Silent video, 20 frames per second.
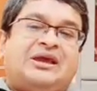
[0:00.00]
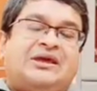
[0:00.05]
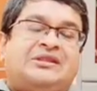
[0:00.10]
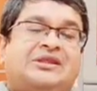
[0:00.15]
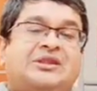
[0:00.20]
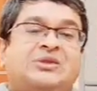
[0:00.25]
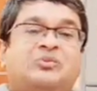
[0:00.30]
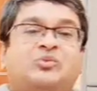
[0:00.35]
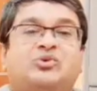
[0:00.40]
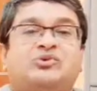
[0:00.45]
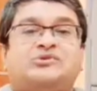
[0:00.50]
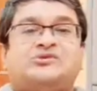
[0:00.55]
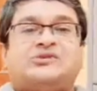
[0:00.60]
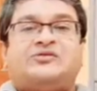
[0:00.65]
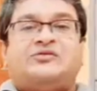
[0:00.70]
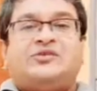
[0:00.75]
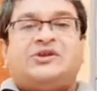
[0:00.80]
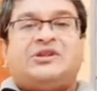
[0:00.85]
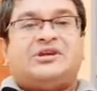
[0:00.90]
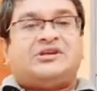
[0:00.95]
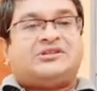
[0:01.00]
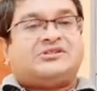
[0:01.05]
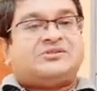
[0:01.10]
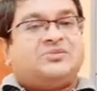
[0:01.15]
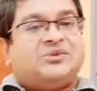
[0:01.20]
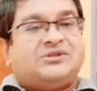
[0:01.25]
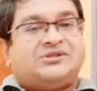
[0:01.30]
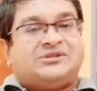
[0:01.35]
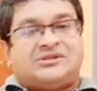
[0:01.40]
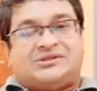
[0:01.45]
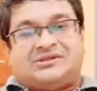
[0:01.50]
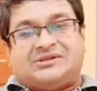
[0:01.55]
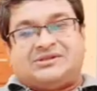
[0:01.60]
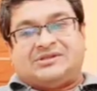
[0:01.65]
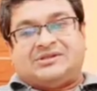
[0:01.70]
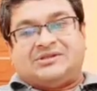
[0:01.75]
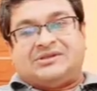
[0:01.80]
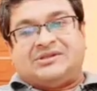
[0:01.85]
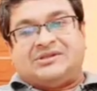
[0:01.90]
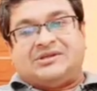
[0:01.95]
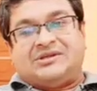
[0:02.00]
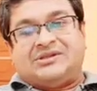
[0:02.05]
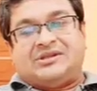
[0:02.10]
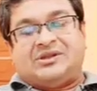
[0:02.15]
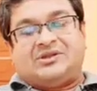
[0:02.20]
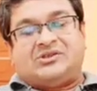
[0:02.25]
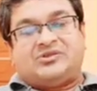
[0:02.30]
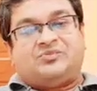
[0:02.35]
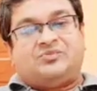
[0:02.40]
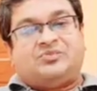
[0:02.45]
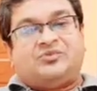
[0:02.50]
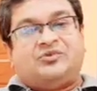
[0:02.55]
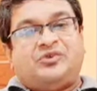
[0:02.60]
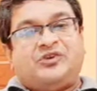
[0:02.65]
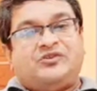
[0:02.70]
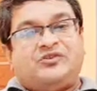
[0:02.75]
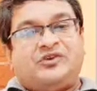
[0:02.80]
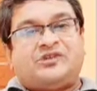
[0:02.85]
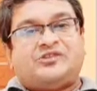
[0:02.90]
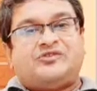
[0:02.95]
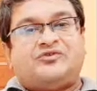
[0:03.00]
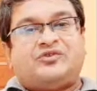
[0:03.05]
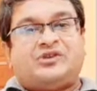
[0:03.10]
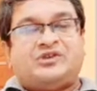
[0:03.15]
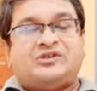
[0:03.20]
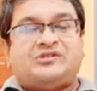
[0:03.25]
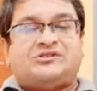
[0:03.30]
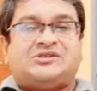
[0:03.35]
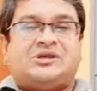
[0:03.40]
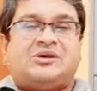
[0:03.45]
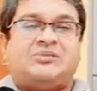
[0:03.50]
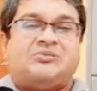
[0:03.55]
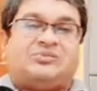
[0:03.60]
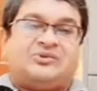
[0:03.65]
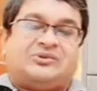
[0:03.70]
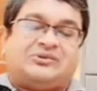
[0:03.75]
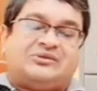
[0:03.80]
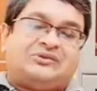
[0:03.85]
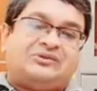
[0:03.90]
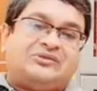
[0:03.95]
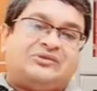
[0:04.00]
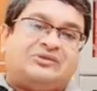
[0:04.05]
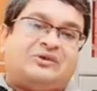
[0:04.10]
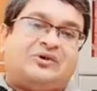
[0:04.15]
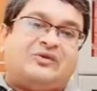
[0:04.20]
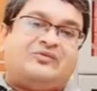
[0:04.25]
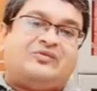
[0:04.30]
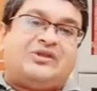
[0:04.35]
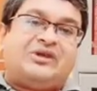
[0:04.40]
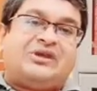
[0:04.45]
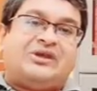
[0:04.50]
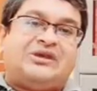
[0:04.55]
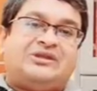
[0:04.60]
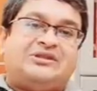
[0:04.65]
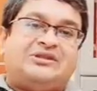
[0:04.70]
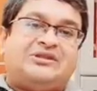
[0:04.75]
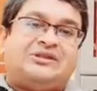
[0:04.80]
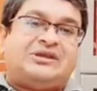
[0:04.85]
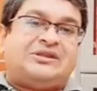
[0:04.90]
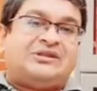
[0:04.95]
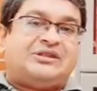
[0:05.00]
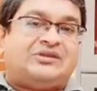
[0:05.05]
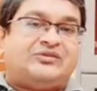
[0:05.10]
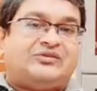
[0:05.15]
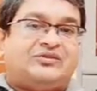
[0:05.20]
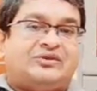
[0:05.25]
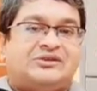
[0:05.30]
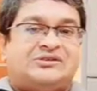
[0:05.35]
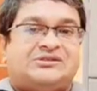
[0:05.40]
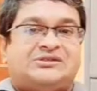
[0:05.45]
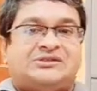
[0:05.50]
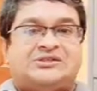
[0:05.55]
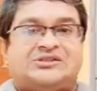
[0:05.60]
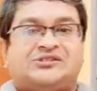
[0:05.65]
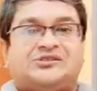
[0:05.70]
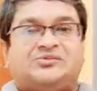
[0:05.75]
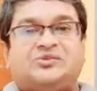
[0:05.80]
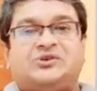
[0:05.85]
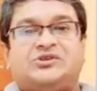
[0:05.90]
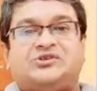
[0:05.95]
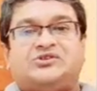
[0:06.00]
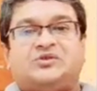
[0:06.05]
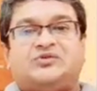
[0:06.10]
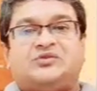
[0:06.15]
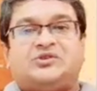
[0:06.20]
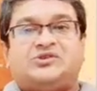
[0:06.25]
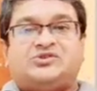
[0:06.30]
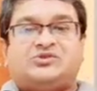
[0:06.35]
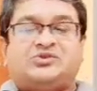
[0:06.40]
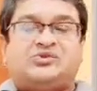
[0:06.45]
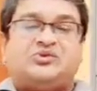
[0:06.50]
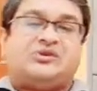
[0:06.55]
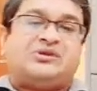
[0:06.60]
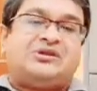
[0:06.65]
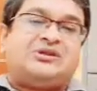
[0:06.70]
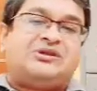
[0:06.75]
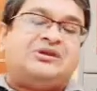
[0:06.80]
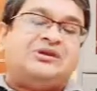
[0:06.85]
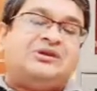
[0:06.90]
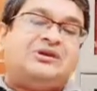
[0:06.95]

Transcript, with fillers: And the reports are very explicit. The preface, for example, of the 1818 version speaks of a story